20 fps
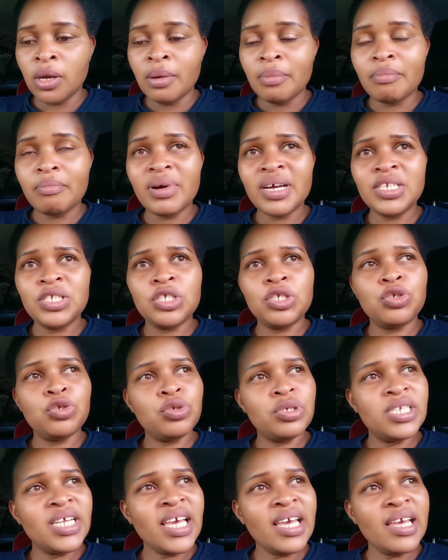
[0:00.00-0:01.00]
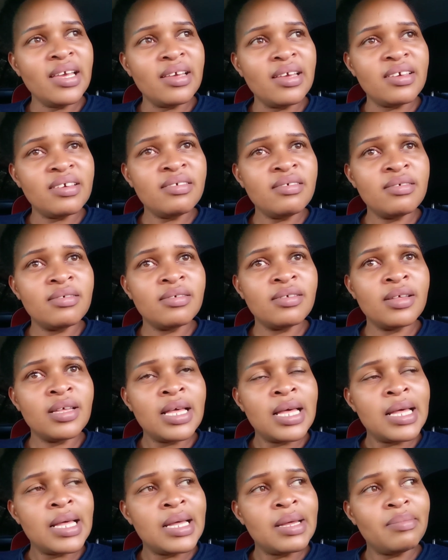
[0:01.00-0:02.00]
But today
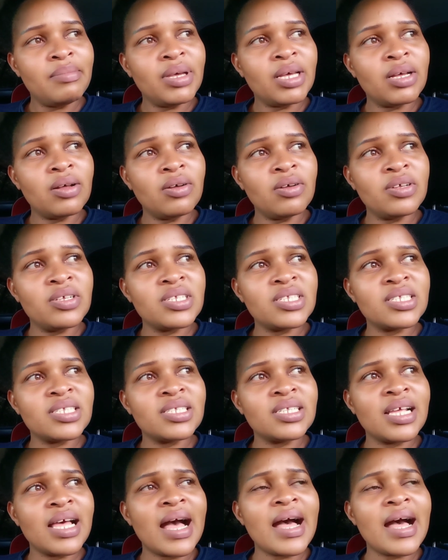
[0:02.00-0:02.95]
because